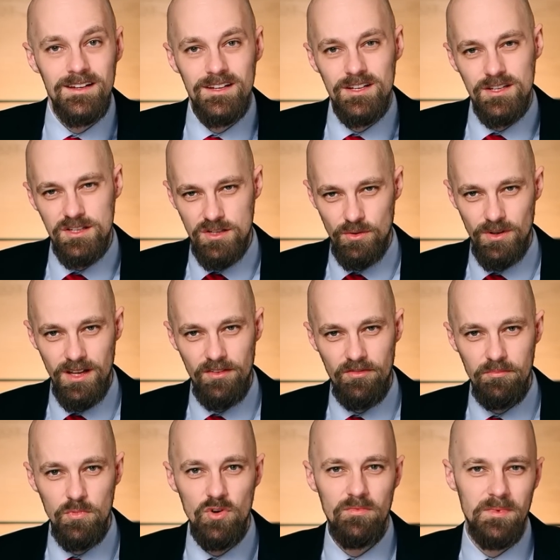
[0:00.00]
So if
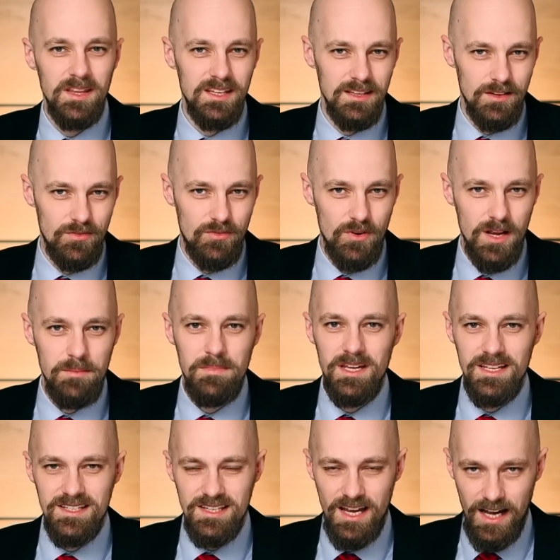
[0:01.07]
movement in the frame
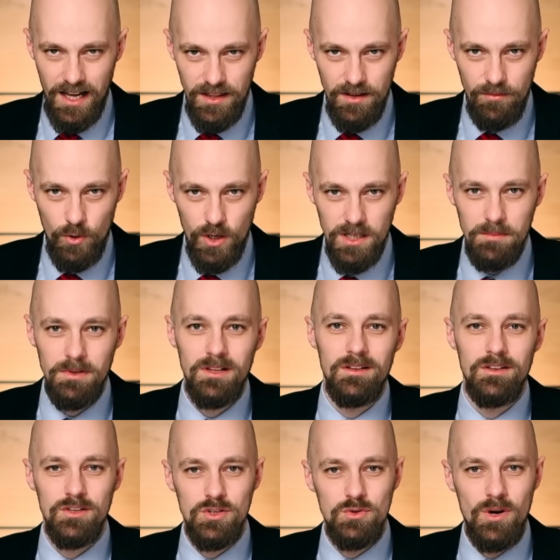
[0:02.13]
is unavoidable,
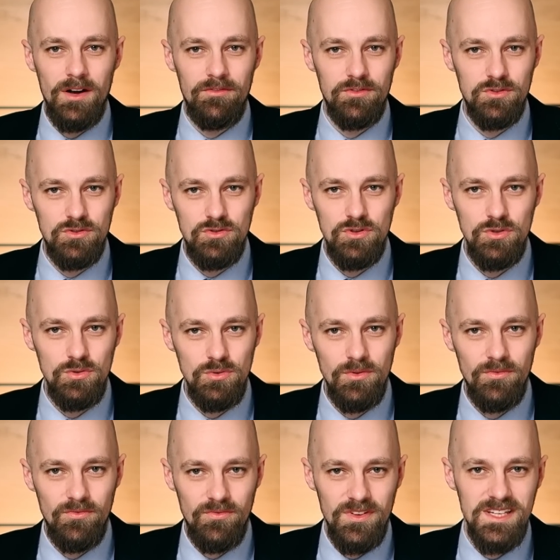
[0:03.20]
you have two
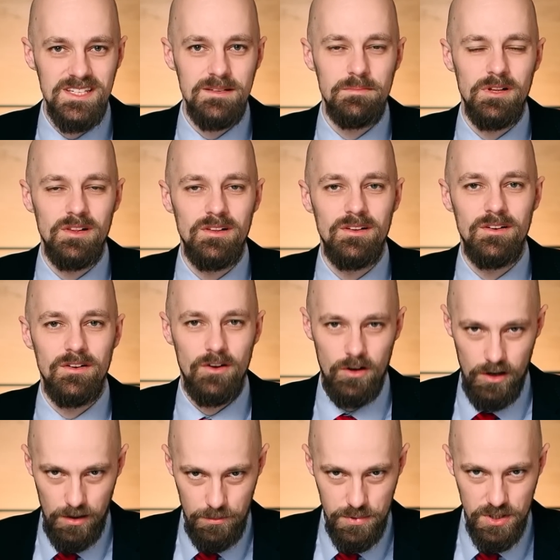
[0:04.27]
feasible
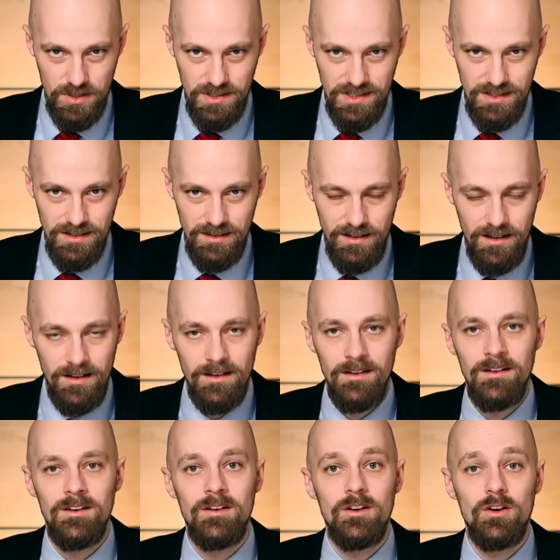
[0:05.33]
options.
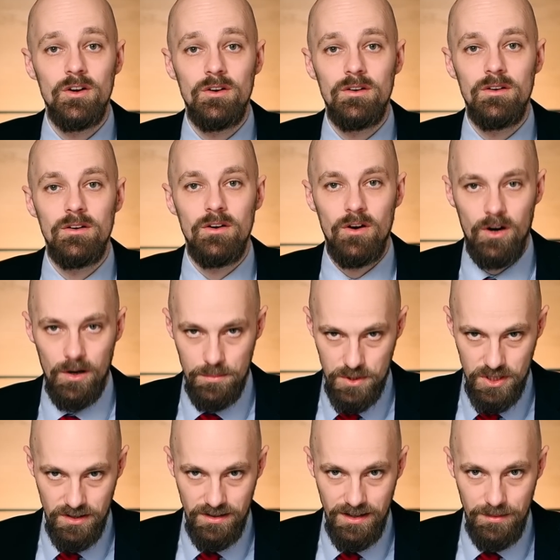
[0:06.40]

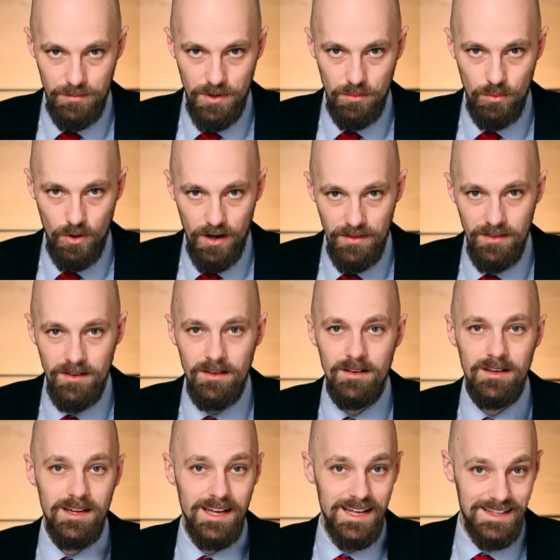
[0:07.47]
Option number 1,
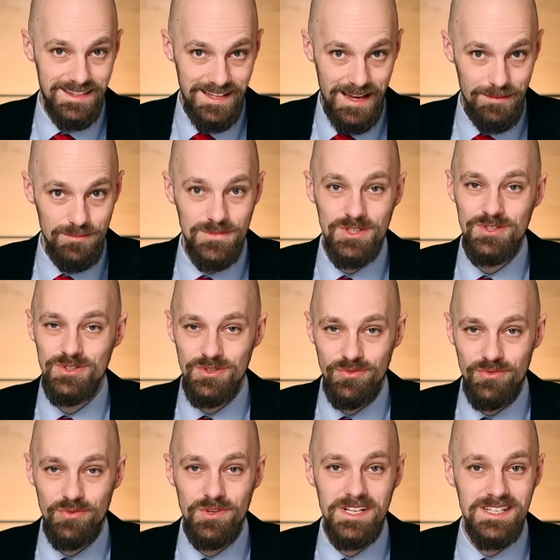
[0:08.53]
attempt to
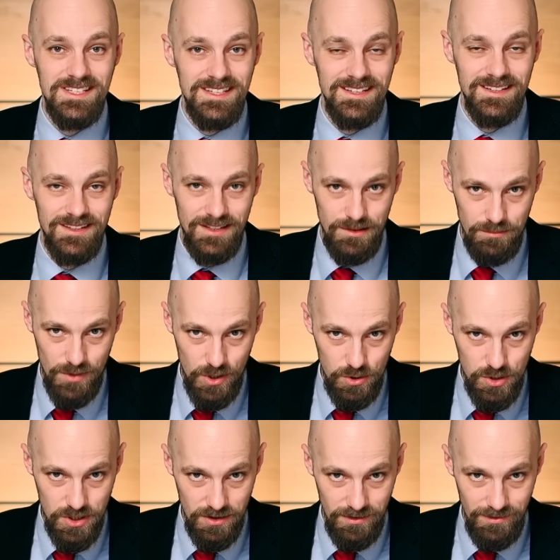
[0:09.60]
freeze the
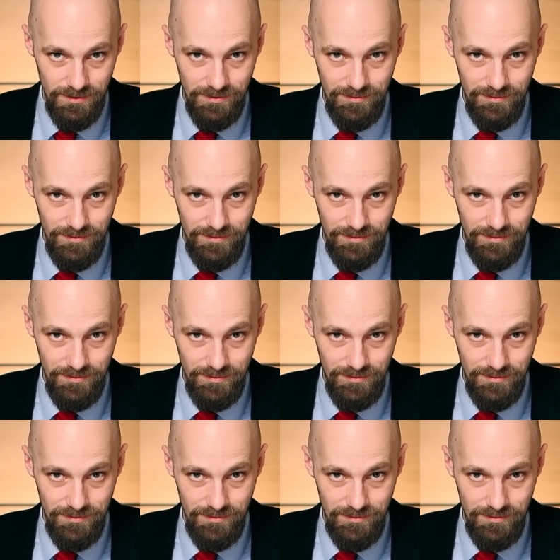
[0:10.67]
motion.